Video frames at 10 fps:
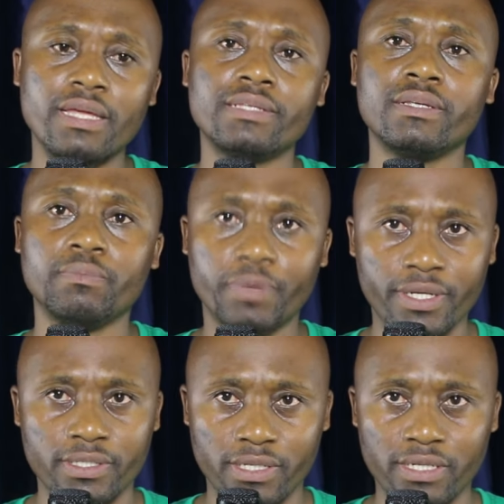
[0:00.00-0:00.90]
is in
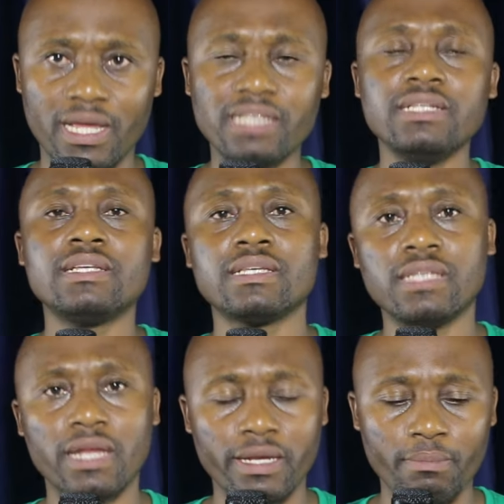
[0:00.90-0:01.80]
prison doesn't
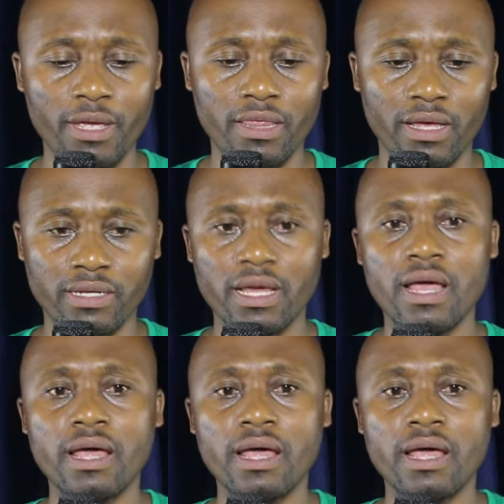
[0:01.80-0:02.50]
necessarily mean that